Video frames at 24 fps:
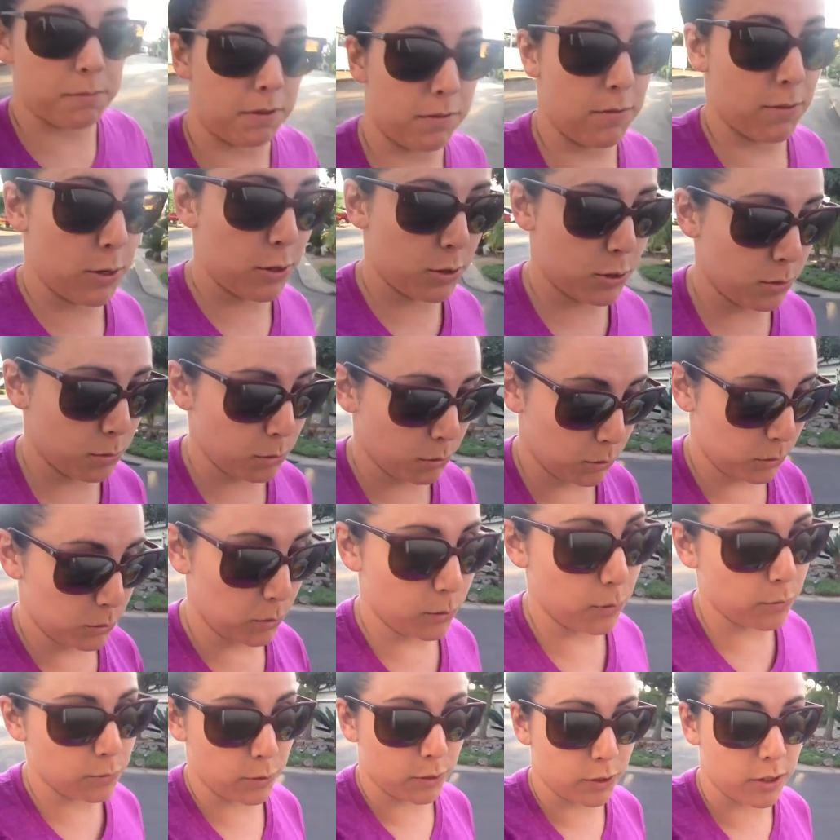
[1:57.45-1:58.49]
my vegetables
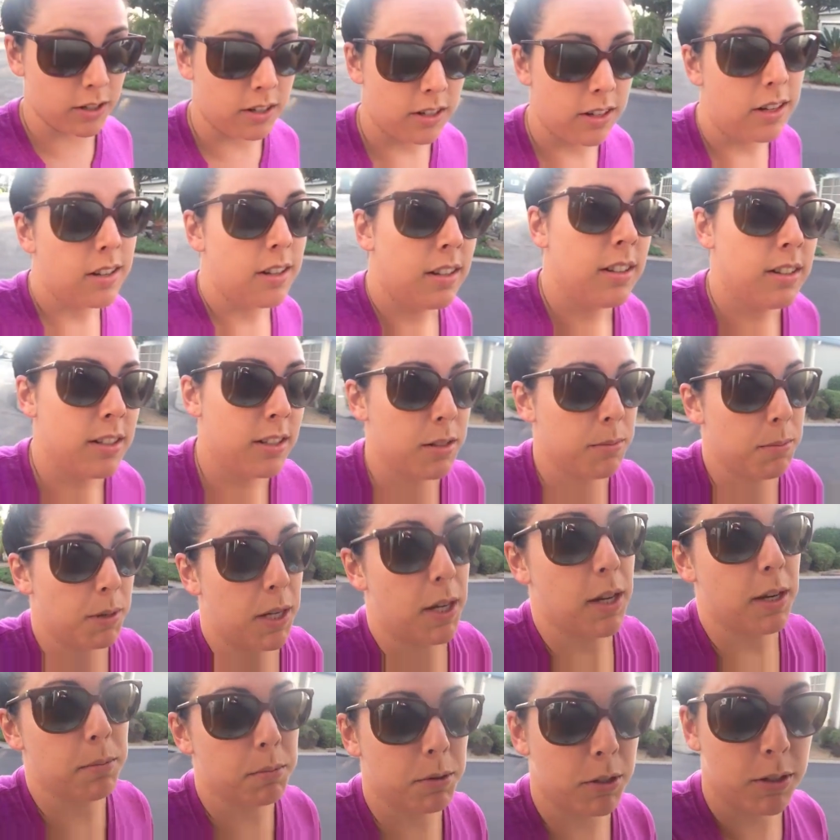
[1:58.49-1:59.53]
over to my
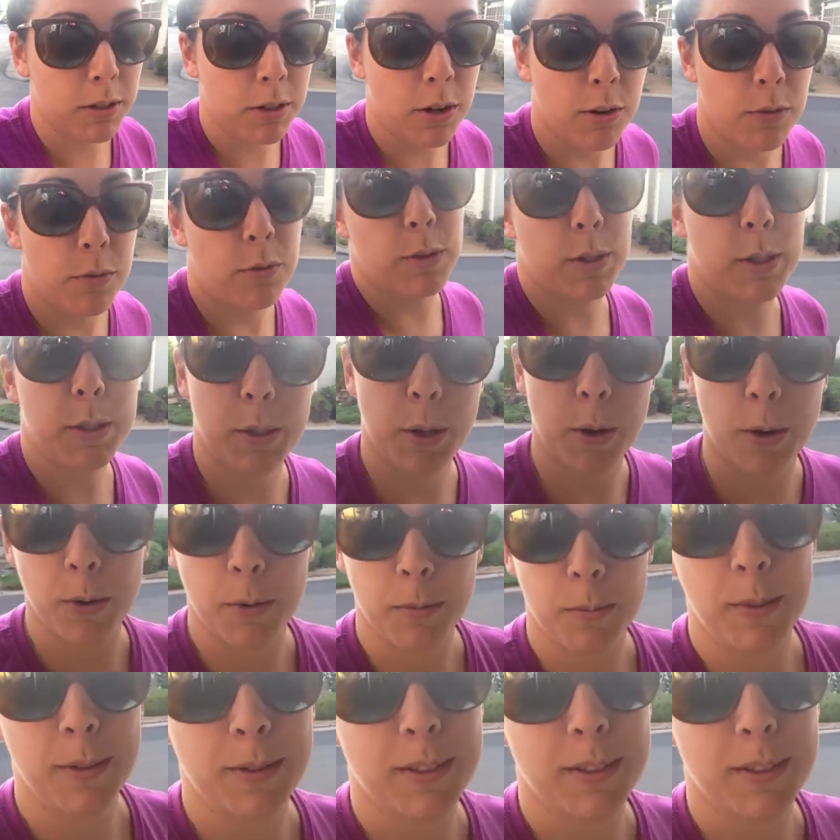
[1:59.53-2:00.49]
neighbor. Hopefully he's home.